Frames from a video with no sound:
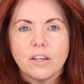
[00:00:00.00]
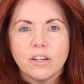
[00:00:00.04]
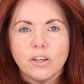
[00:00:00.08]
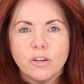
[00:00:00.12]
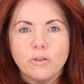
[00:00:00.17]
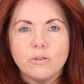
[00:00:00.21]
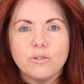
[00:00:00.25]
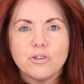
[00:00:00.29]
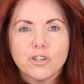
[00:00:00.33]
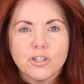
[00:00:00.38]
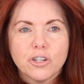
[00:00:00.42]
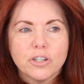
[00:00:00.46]

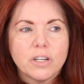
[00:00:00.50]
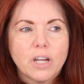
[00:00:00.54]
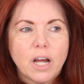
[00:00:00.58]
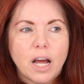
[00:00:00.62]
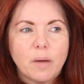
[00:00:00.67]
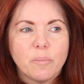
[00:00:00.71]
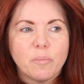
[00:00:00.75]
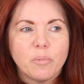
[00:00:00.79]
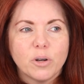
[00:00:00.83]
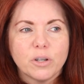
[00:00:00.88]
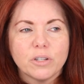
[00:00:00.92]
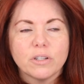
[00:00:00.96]
you should
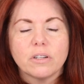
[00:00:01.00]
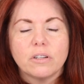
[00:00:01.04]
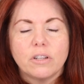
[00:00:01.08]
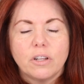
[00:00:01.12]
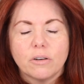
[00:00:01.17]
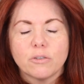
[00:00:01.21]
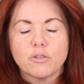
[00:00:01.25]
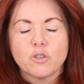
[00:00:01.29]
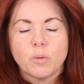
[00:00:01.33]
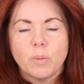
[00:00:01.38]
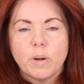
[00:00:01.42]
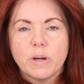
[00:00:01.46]
not put, you
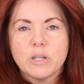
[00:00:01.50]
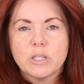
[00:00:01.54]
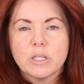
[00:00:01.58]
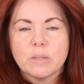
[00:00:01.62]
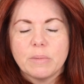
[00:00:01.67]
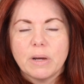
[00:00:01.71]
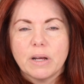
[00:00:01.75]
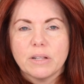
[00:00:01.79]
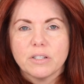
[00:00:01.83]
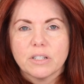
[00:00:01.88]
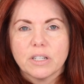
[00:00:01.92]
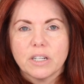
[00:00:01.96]
know, tremendous
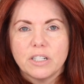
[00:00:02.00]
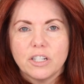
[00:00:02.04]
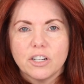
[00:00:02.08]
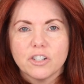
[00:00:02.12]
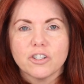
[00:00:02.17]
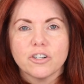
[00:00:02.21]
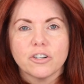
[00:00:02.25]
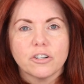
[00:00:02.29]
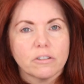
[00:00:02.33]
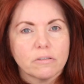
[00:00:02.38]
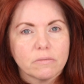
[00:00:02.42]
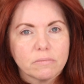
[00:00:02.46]
amounts of
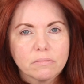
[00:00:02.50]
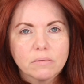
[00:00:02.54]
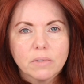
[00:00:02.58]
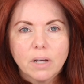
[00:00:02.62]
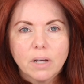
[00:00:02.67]
conditioner.